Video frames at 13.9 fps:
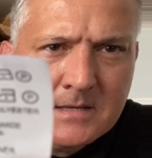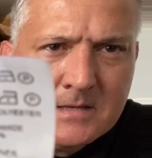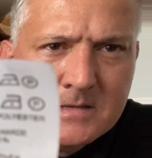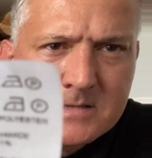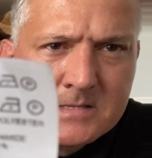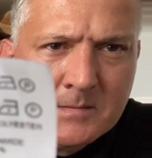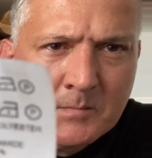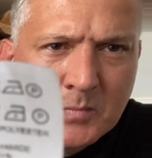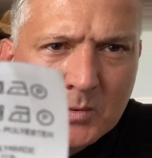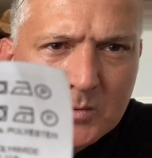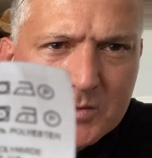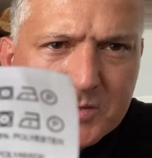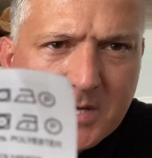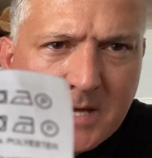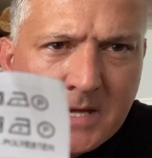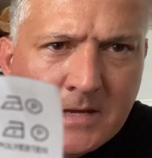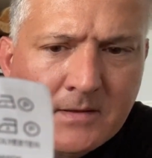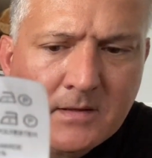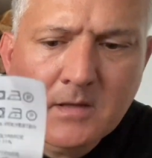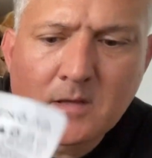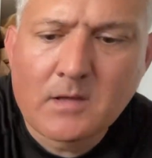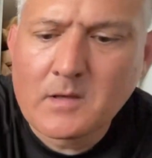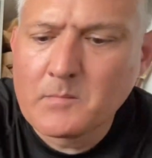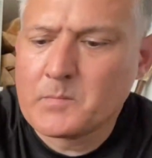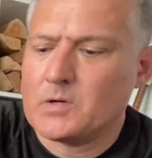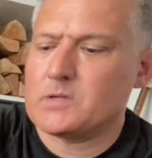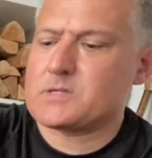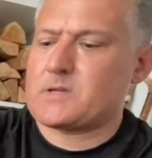symbols there,
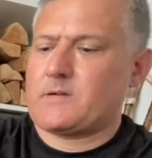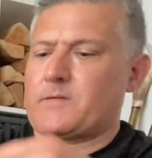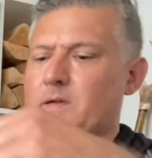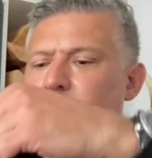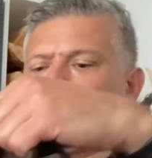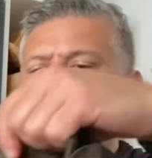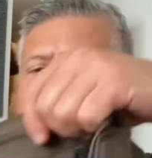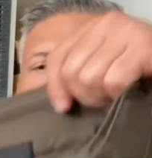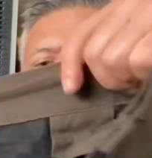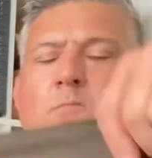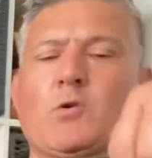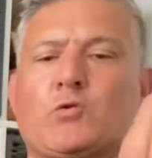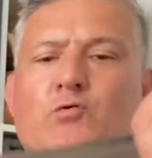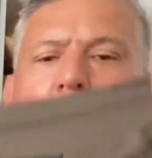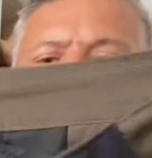but I think a 40% moderate